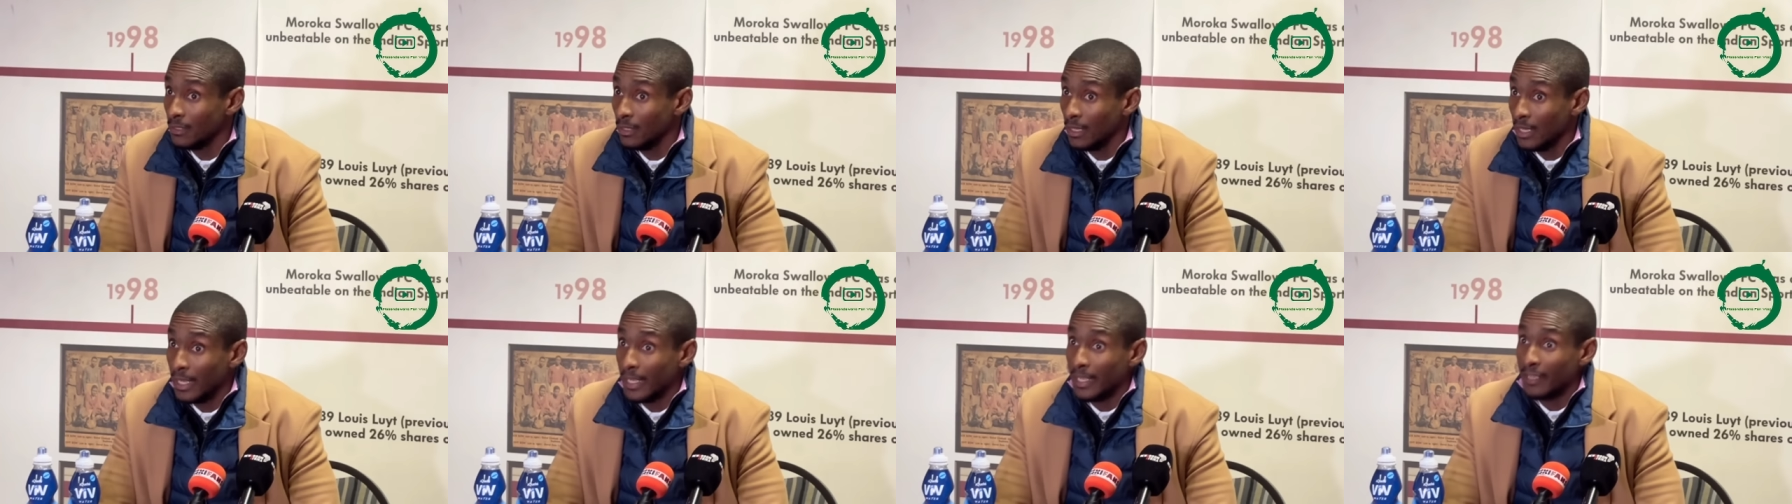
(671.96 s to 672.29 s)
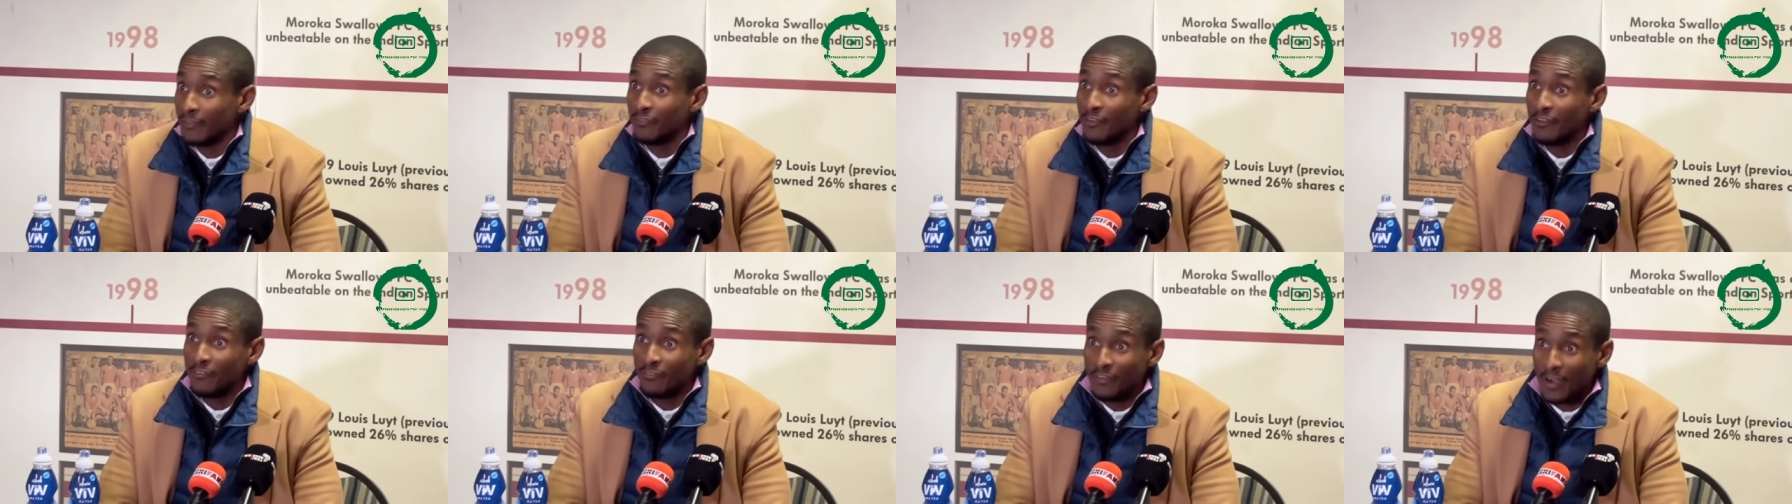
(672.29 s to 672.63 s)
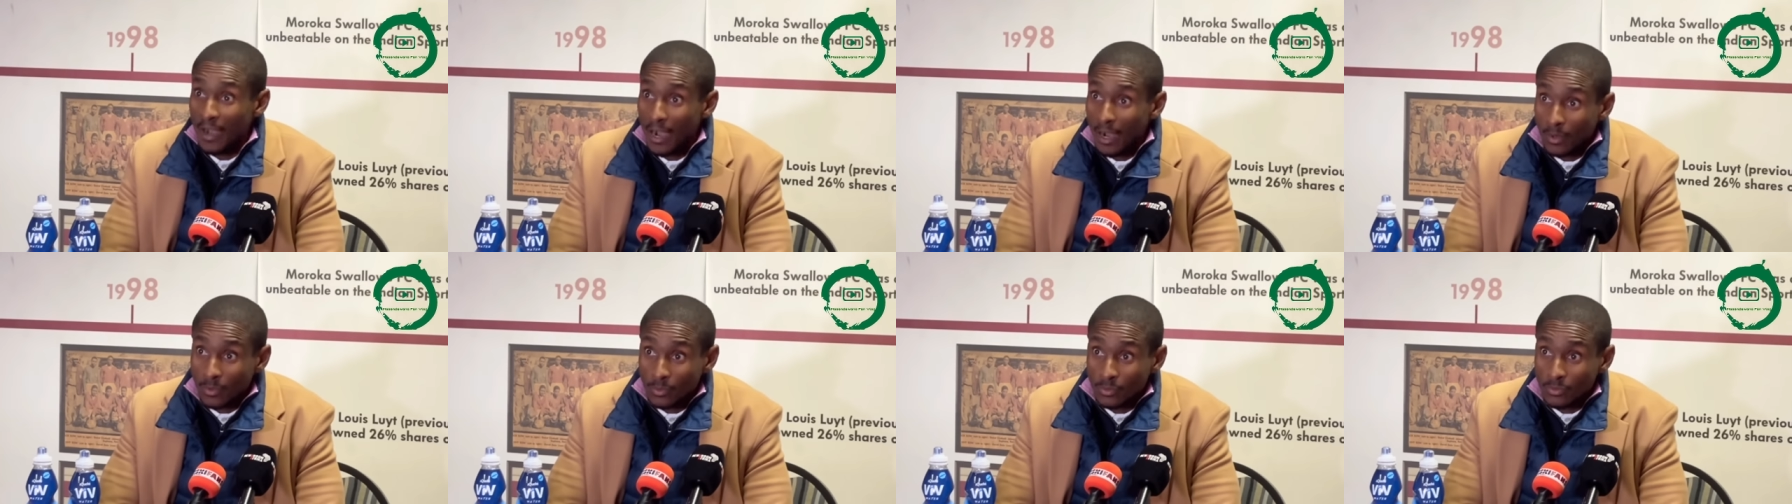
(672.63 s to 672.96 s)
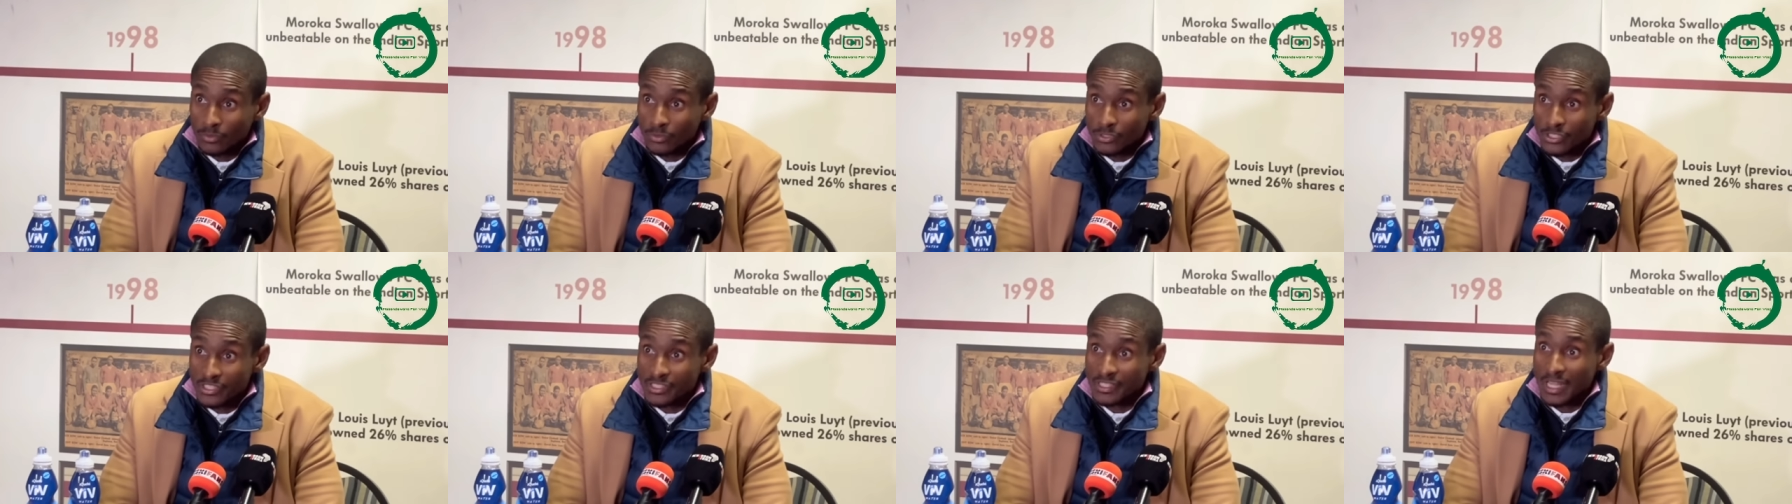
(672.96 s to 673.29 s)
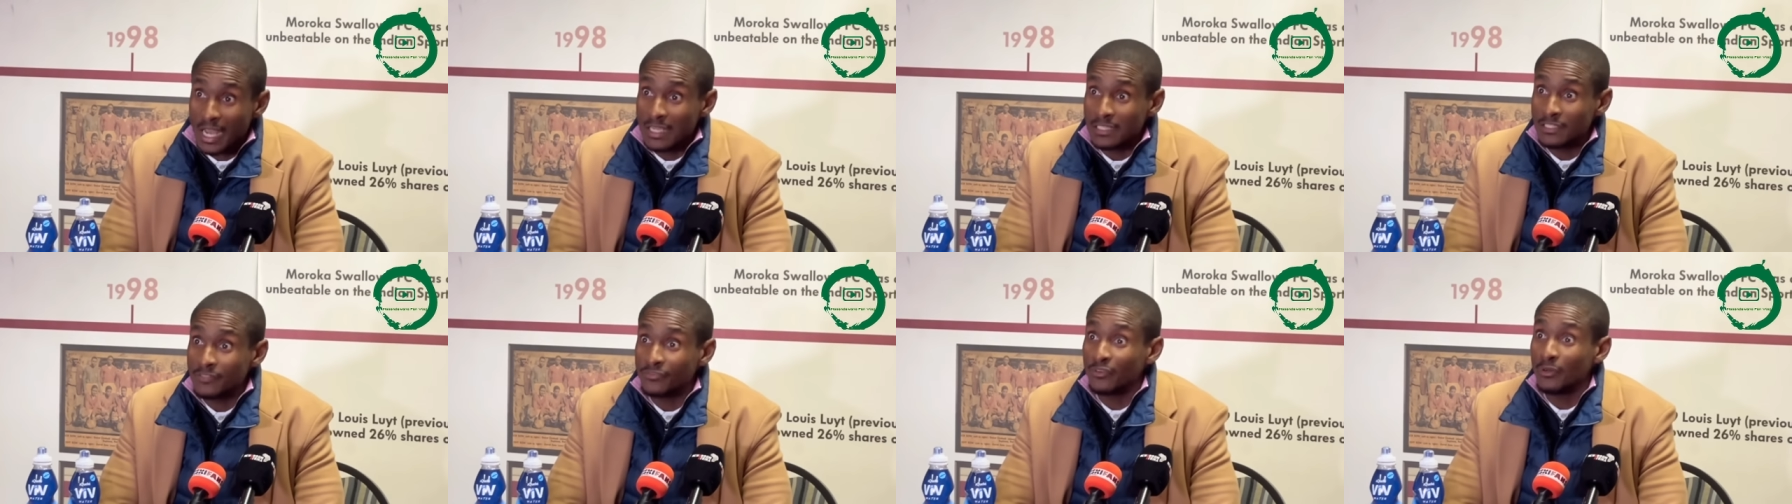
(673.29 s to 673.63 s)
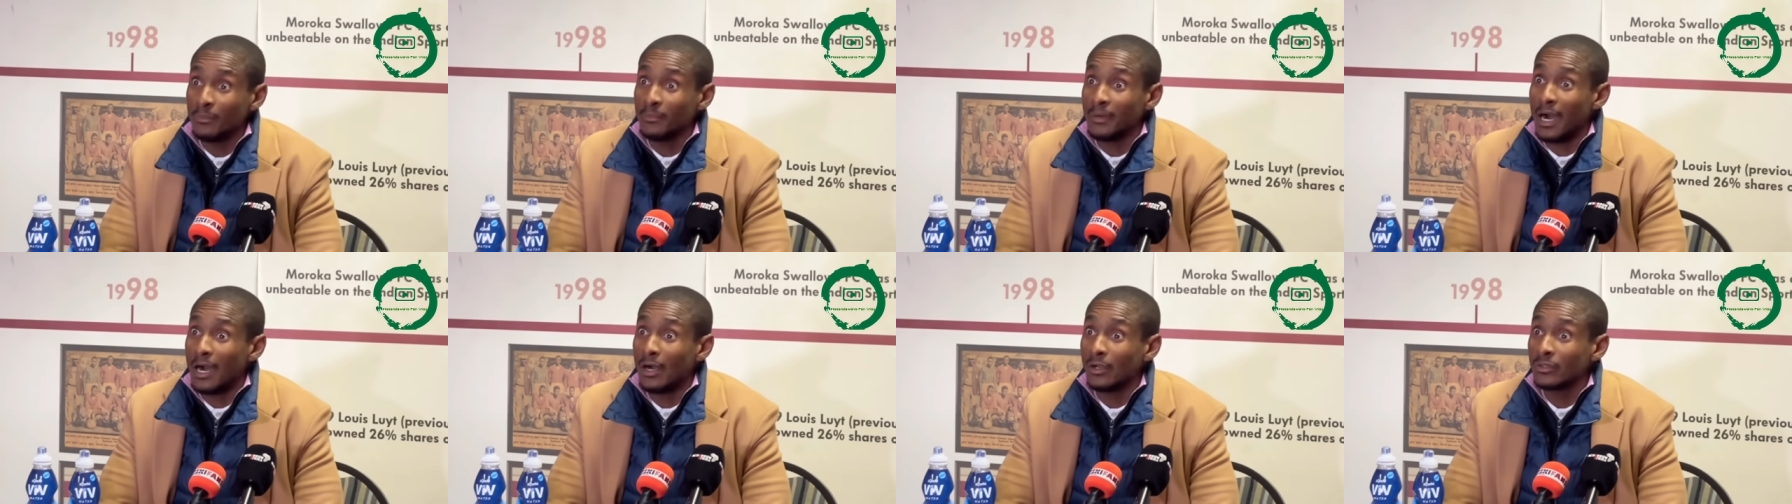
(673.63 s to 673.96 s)
If a foul starts
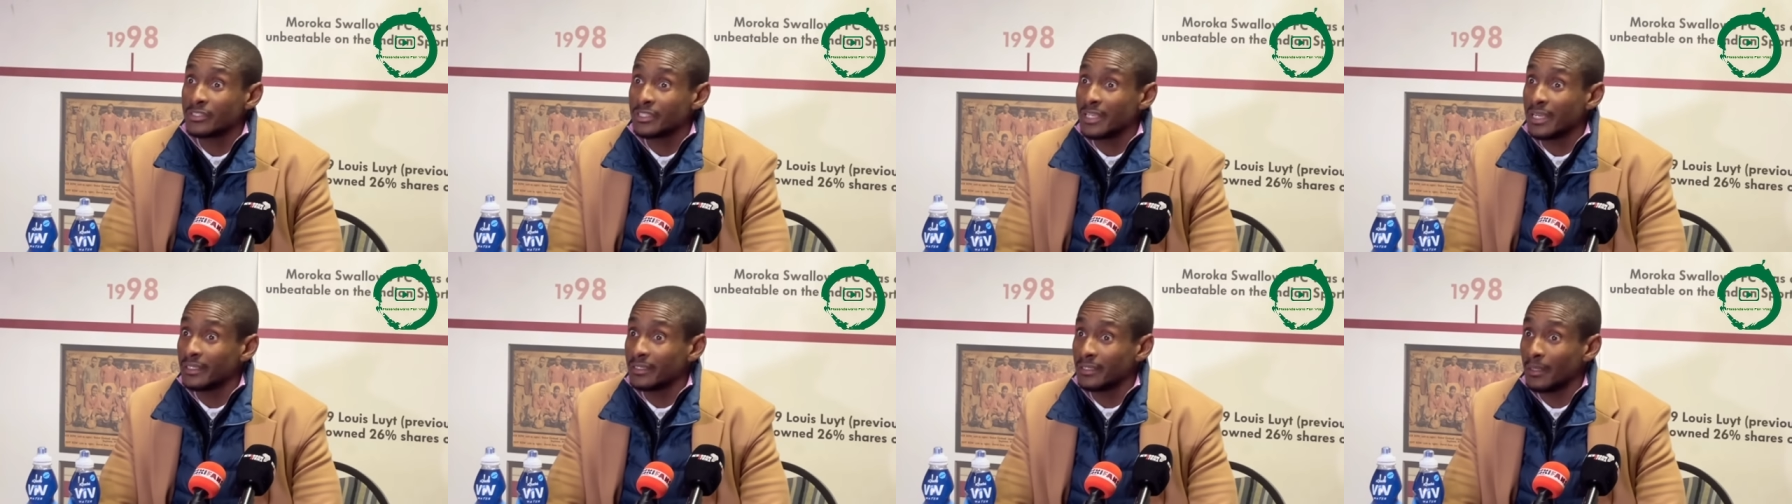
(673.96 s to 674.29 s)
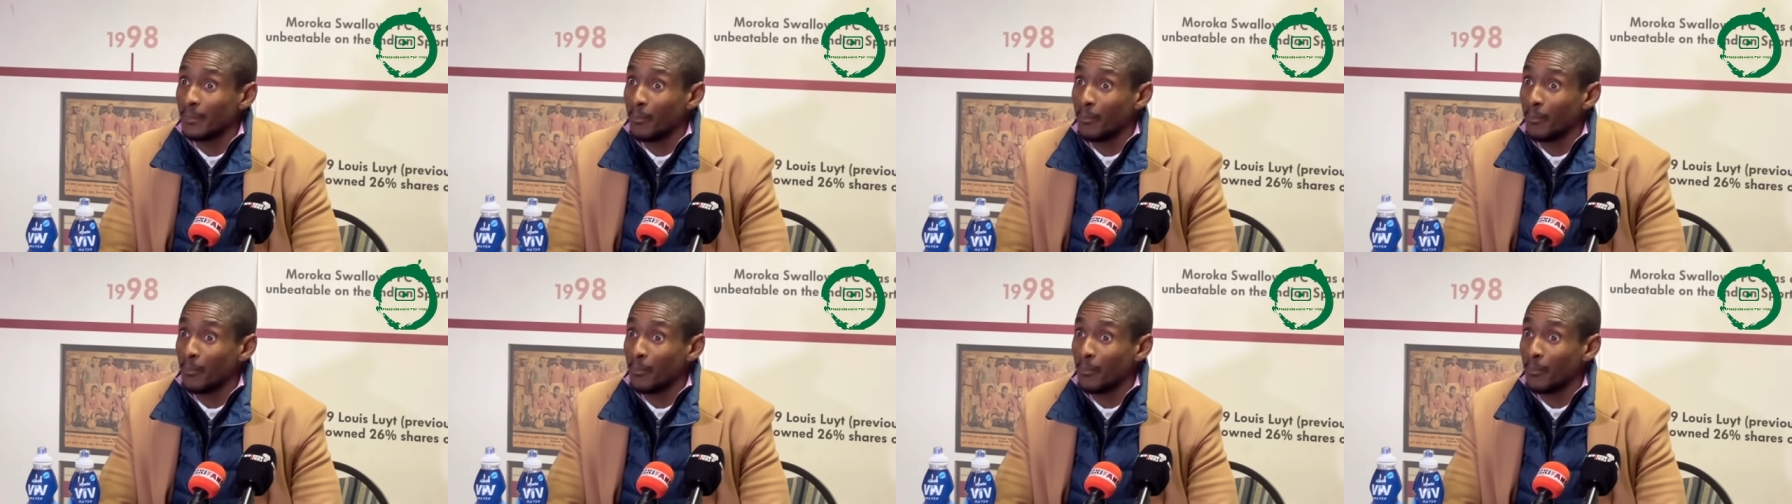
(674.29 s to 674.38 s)
from outside